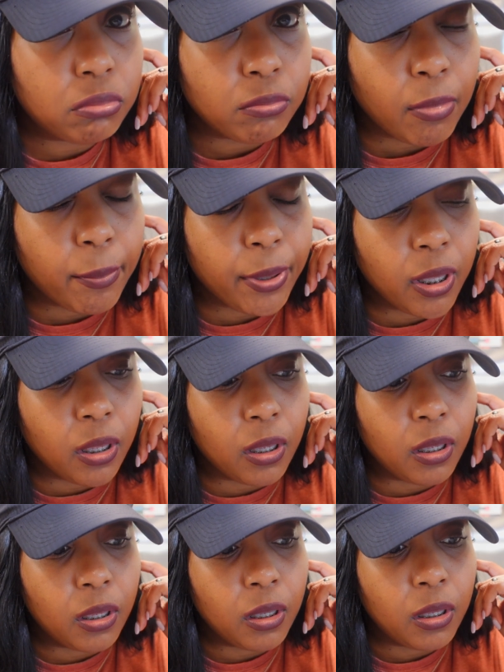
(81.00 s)

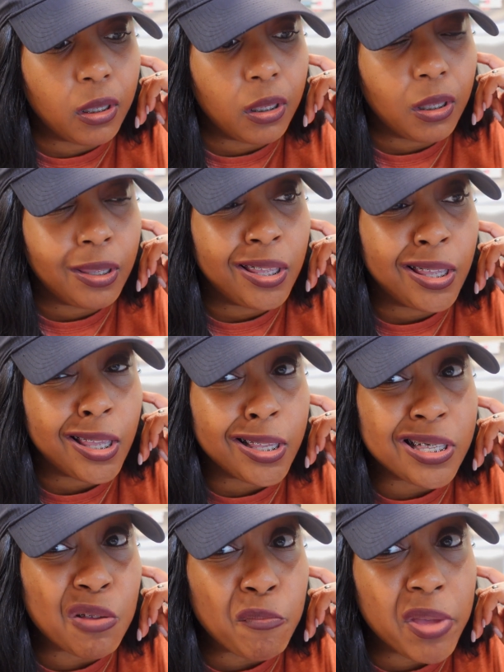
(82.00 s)
baby,
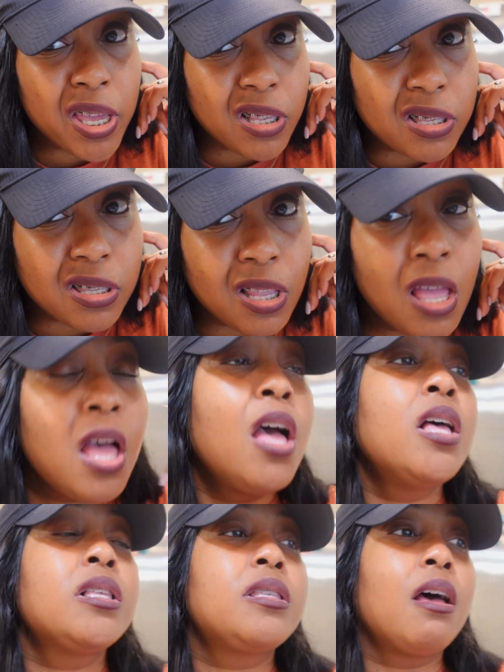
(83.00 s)
it's a mess.
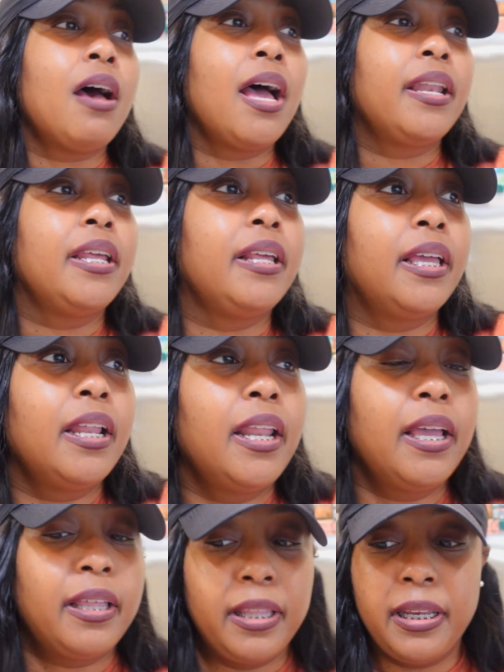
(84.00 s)
So I need to get in there
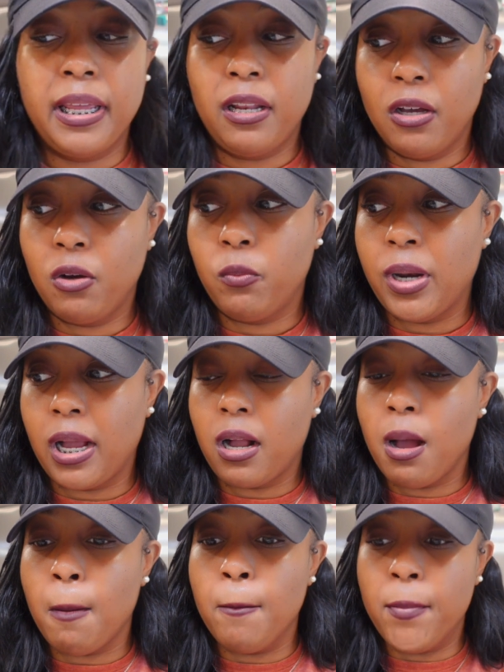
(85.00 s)
and clean it up when I
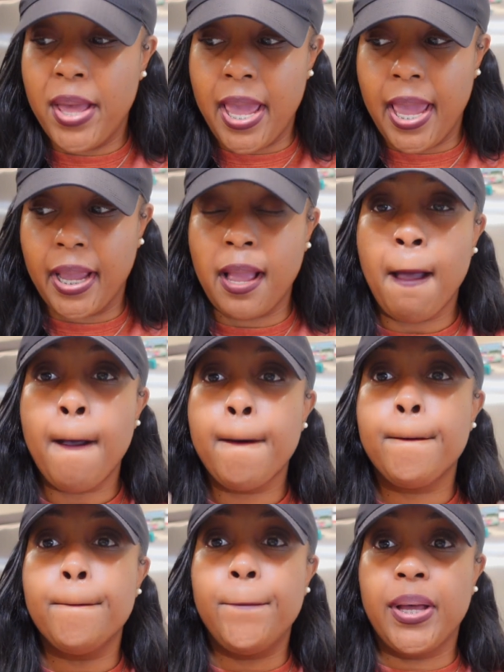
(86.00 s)
come back.
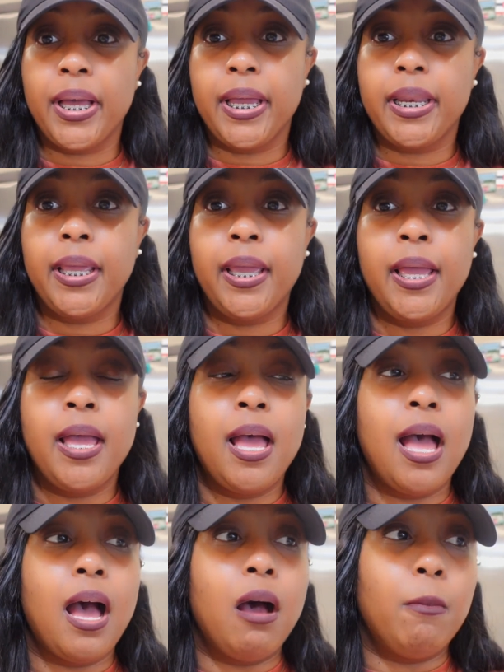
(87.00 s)
But
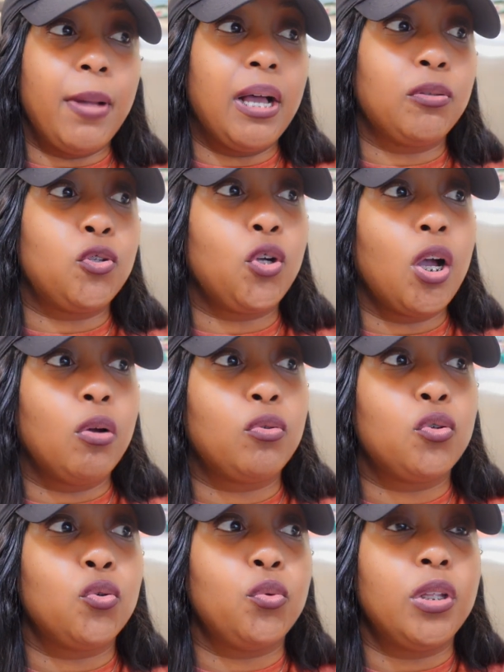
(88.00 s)
I'm about to go
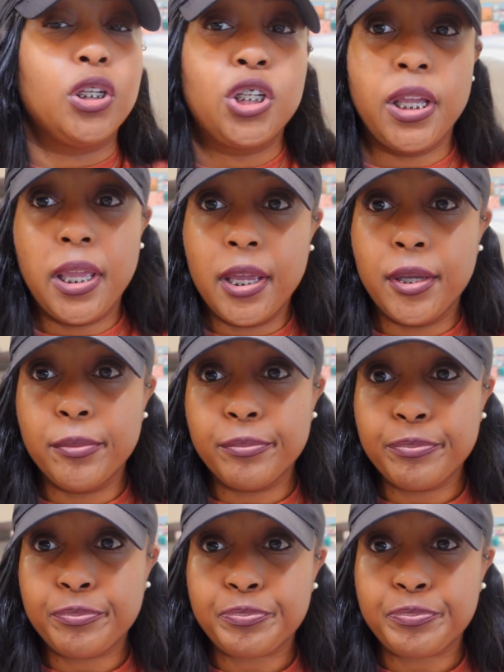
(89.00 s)
to the gym.